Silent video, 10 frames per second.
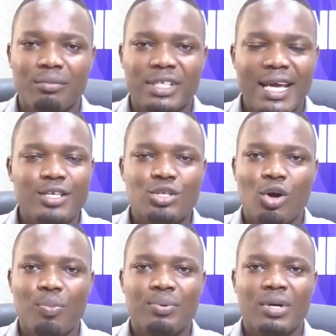
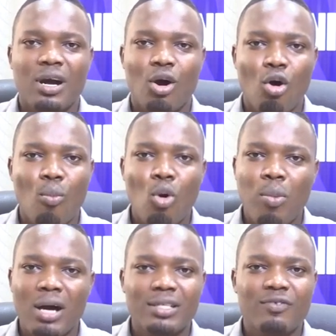desktop or
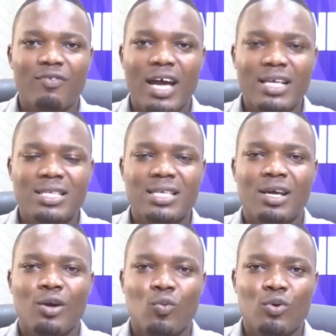mobile device
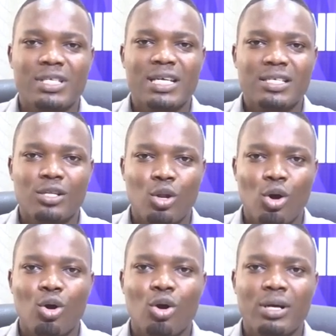will just
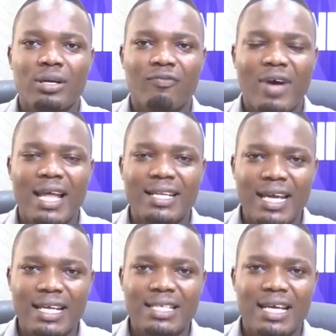log on via
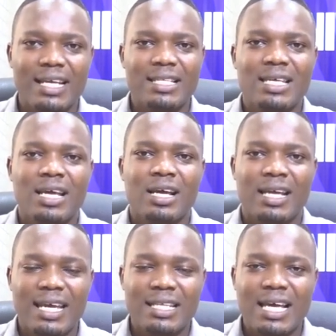the internet,
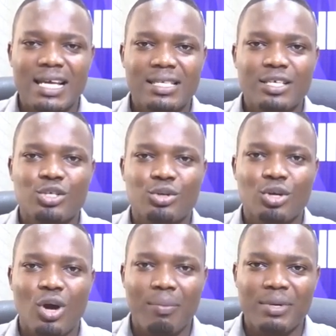get access to
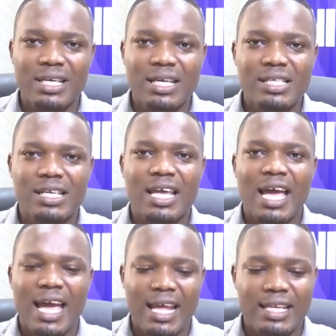your application,
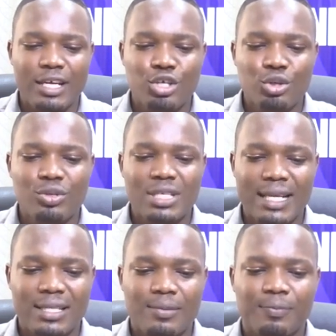and then use
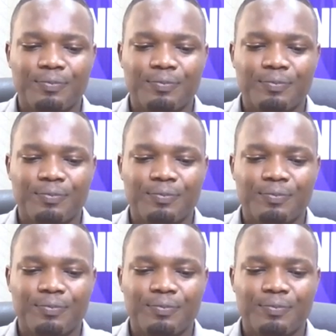that.